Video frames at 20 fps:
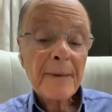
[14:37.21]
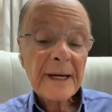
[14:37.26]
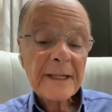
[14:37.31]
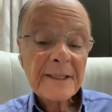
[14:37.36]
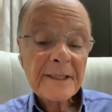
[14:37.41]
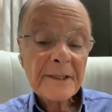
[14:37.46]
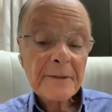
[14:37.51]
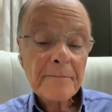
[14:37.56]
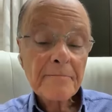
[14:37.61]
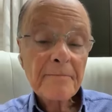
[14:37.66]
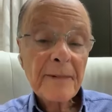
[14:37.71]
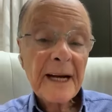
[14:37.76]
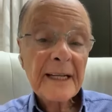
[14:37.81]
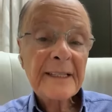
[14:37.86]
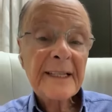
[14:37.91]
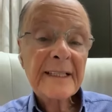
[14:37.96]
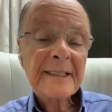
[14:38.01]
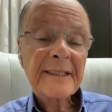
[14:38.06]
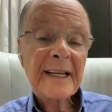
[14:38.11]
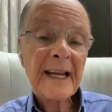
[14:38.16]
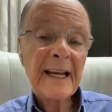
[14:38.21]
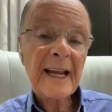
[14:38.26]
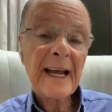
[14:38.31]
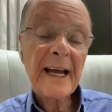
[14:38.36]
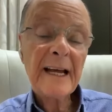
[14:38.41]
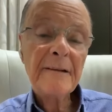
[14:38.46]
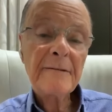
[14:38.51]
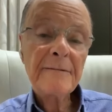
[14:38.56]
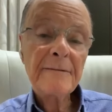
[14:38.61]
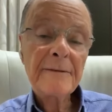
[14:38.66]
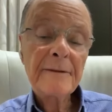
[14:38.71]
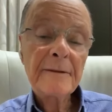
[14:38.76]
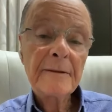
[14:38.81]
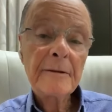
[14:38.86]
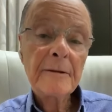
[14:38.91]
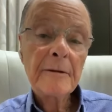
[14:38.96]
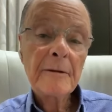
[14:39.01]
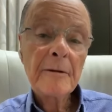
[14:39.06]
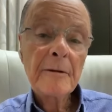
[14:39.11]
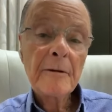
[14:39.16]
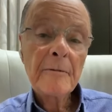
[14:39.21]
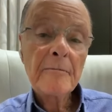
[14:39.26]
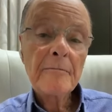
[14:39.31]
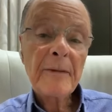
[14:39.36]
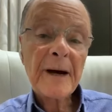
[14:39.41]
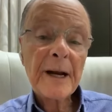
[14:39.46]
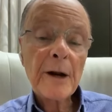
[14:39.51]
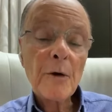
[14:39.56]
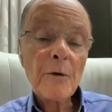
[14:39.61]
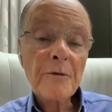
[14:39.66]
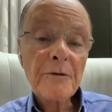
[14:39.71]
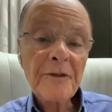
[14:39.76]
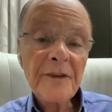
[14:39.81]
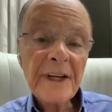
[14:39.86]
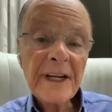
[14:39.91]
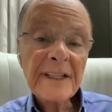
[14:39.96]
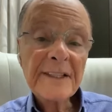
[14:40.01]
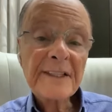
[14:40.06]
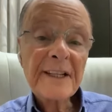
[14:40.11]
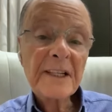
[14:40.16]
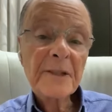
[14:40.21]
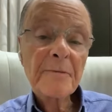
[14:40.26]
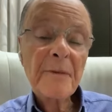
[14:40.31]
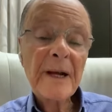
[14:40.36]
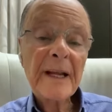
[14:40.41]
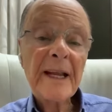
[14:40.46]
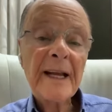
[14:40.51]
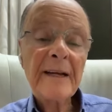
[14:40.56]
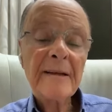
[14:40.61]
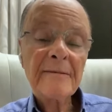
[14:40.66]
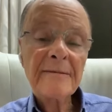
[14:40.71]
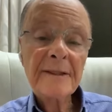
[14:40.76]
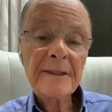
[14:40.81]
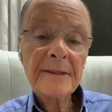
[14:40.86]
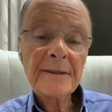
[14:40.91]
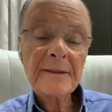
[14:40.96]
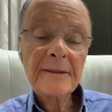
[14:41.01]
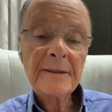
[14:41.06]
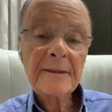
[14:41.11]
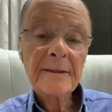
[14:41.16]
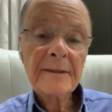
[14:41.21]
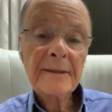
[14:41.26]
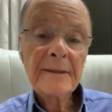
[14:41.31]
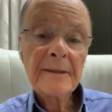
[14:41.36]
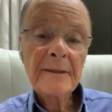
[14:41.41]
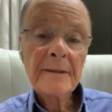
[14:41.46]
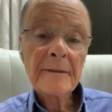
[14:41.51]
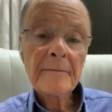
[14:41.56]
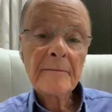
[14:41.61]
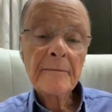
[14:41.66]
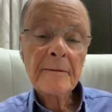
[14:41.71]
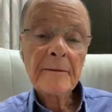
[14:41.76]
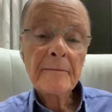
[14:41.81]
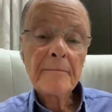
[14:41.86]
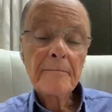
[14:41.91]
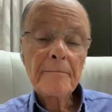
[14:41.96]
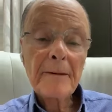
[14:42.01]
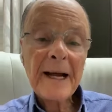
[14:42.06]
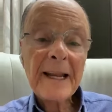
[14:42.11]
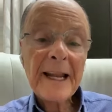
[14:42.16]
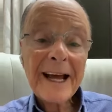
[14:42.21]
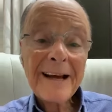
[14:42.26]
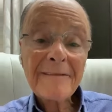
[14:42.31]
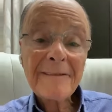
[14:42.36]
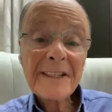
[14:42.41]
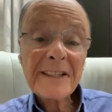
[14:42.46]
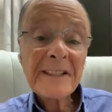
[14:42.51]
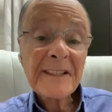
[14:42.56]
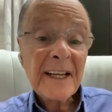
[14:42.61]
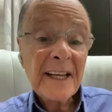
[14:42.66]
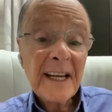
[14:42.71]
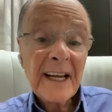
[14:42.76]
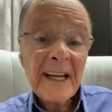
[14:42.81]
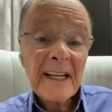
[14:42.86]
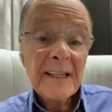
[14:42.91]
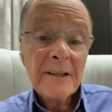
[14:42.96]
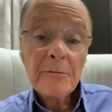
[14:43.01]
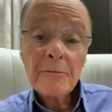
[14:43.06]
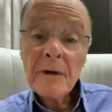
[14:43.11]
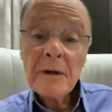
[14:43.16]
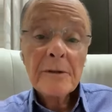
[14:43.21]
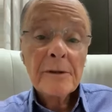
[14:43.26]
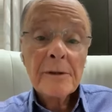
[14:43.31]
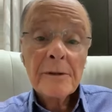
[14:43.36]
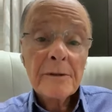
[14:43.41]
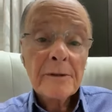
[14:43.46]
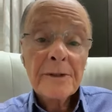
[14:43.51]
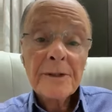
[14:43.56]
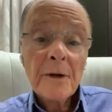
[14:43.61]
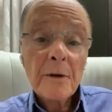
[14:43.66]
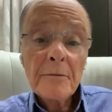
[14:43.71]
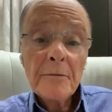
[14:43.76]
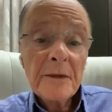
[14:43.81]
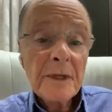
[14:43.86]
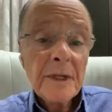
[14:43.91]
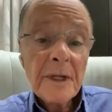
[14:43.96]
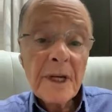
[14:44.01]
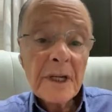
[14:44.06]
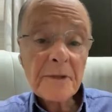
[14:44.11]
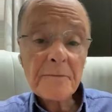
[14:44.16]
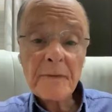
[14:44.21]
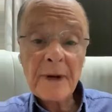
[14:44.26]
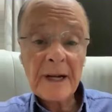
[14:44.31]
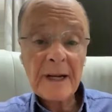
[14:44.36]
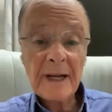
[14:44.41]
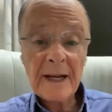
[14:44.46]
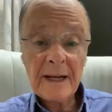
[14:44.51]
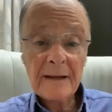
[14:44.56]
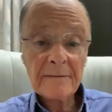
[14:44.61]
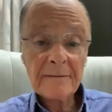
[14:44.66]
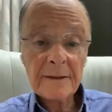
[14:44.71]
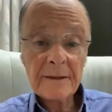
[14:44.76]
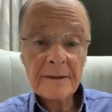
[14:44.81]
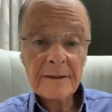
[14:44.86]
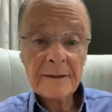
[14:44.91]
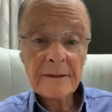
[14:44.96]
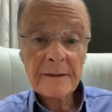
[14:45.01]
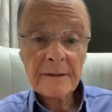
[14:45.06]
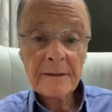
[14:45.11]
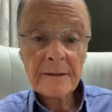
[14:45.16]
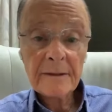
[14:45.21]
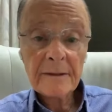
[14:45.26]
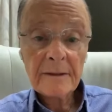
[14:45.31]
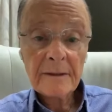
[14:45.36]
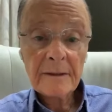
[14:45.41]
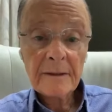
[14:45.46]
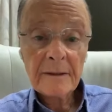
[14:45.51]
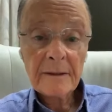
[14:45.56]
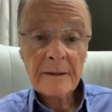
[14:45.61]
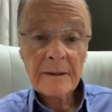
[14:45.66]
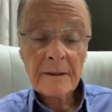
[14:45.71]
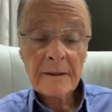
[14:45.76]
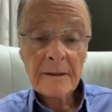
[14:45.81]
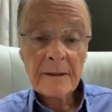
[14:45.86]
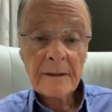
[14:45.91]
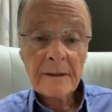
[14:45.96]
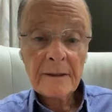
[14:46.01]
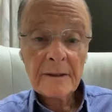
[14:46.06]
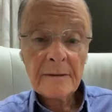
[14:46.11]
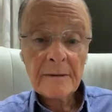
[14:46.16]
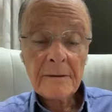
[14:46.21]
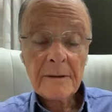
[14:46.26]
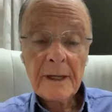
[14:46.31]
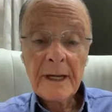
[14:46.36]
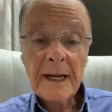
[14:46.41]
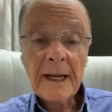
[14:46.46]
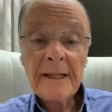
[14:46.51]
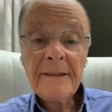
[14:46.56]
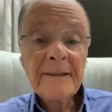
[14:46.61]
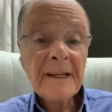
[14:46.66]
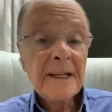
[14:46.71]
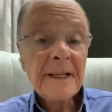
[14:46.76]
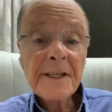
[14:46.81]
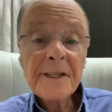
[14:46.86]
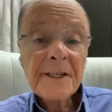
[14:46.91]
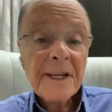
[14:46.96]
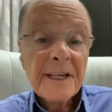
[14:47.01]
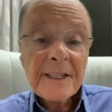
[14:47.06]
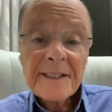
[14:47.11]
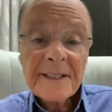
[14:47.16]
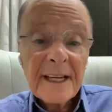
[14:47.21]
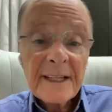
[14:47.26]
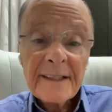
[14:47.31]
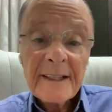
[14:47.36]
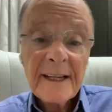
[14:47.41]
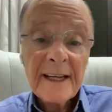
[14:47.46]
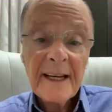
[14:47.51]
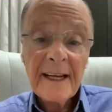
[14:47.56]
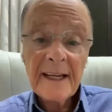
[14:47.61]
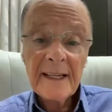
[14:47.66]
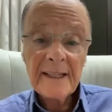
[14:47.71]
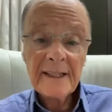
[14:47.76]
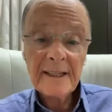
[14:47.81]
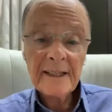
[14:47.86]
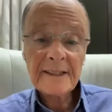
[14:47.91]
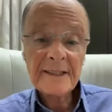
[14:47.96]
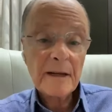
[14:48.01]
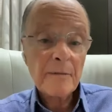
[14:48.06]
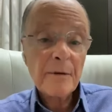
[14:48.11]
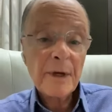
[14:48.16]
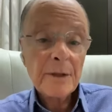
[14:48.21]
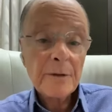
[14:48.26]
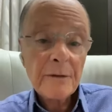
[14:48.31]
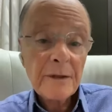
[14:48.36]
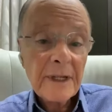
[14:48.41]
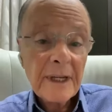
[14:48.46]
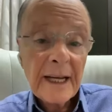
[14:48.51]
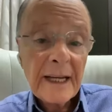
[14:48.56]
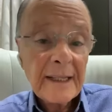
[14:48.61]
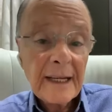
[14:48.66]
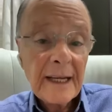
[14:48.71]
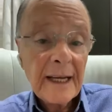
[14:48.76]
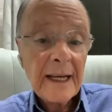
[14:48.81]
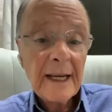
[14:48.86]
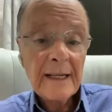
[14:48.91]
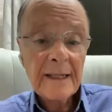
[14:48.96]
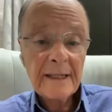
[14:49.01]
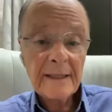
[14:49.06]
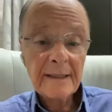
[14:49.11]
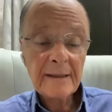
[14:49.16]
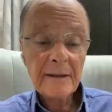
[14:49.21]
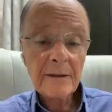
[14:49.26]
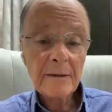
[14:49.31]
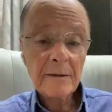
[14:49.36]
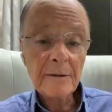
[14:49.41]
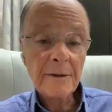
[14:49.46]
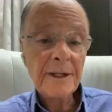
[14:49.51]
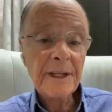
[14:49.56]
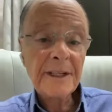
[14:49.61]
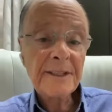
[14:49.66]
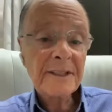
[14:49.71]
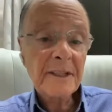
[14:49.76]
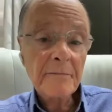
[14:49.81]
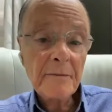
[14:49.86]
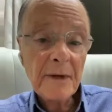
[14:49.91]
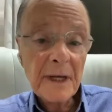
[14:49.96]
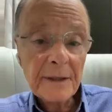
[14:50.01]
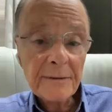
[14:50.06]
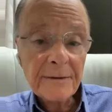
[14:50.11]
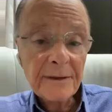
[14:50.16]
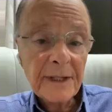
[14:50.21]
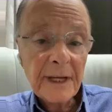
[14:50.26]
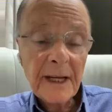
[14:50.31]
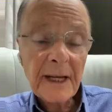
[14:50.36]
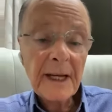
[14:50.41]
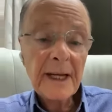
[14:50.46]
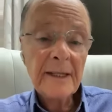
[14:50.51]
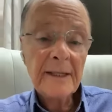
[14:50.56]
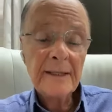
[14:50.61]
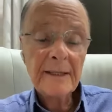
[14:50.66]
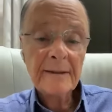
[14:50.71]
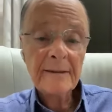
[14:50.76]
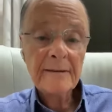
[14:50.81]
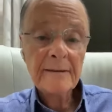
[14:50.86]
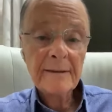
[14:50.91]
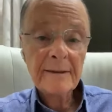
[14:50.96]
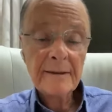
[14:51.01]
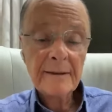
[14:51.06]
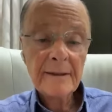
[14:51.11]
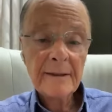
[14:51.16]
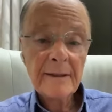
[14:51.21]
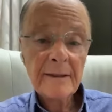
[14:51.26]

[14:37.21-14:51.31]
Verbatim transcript: to participate of this broadcast, to hear these words his words. These are not my words. It's His intelligence, it's His wisdom, His knowledge.